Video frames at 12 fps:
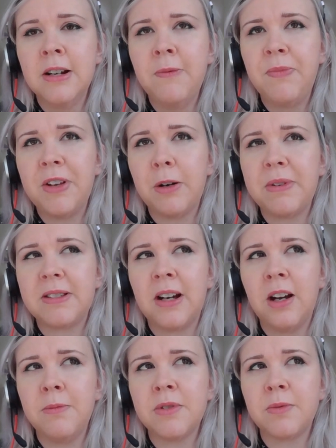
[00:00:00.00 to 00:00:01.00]
there'll be
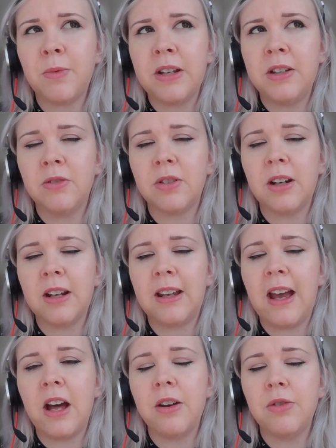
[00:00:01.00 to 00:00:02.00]
times when you're going to
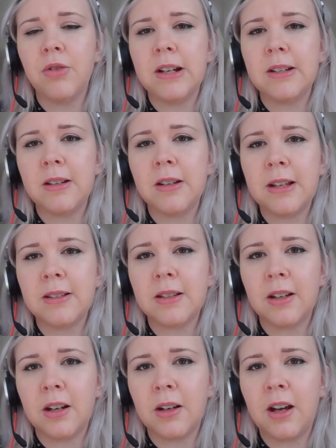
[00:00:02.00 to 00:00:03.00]
get annoyed and things are going
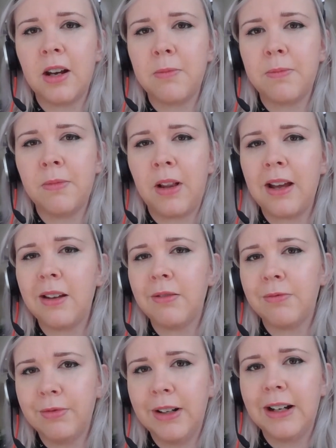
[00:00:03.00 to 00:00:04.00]
to kind of like
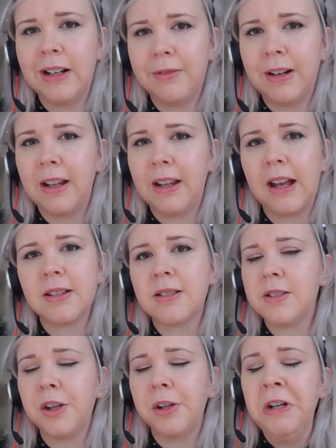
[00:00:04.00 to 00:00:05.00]
really, really get to
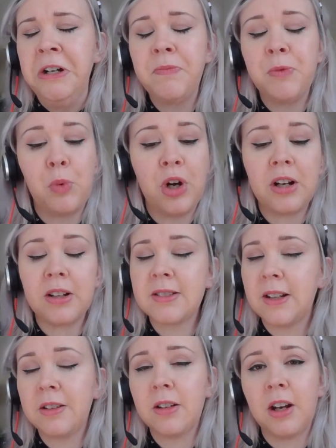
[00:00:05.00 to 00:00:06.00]
you. Work work's
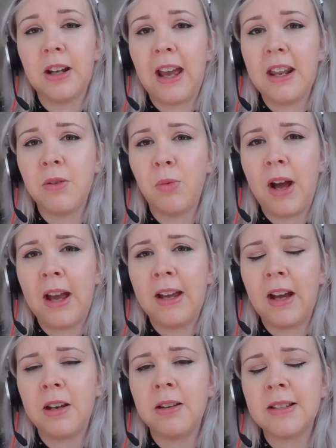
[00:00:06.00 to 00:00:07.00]
got to get in the way,
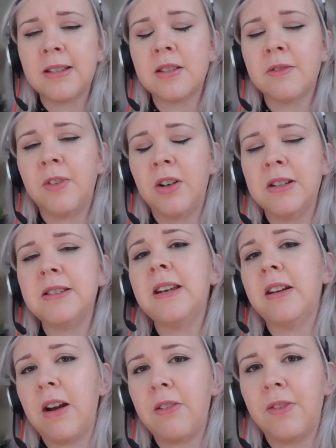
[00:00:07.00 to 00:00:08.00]
and this is a volunteer
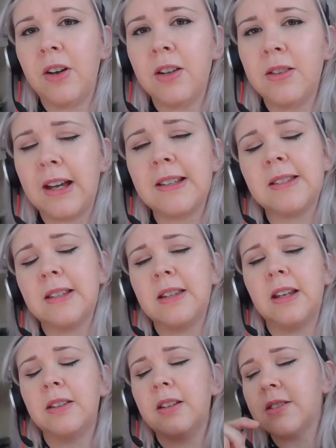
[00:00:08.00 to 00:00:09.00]
effort. That's the thing
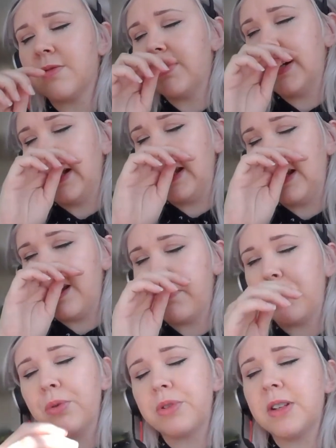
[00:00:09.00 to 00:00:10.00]
that's really
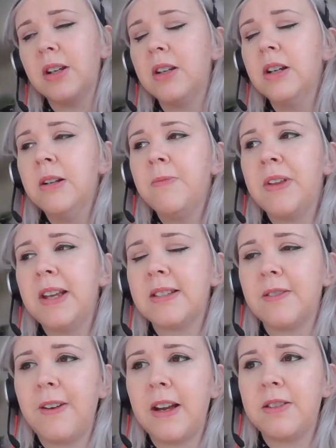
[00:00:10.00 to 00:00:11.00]
important, is the
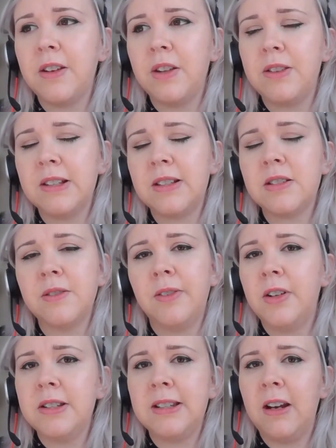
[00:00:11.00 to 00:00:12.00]
fact that this is a volunteer